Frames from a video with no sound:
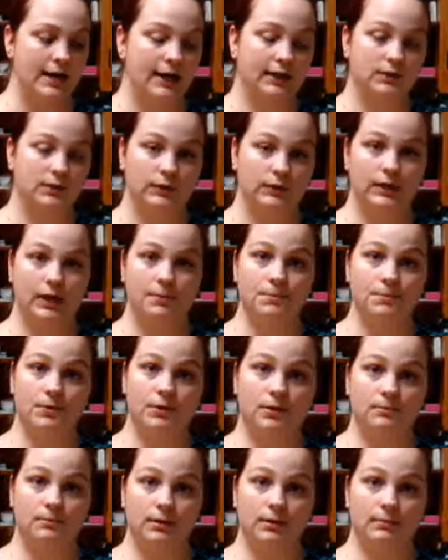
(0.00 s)
Next week I'm
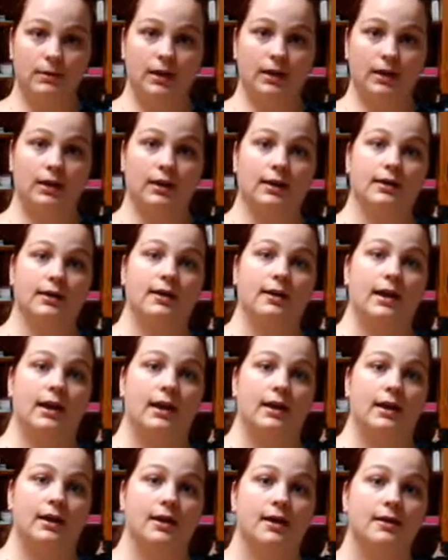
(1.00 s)
going to be making
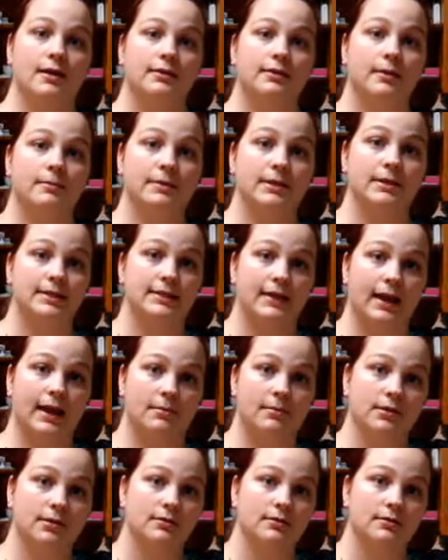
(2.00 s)
a lemon
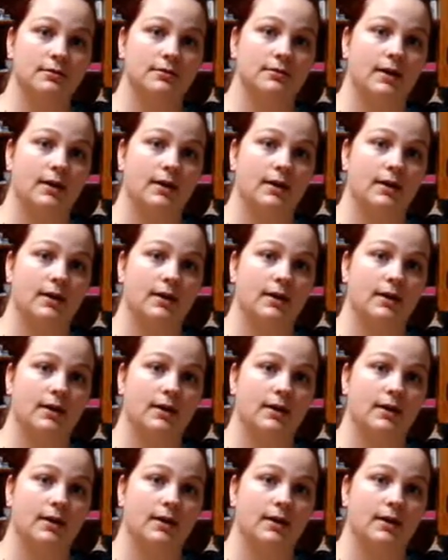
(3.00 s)
salmon.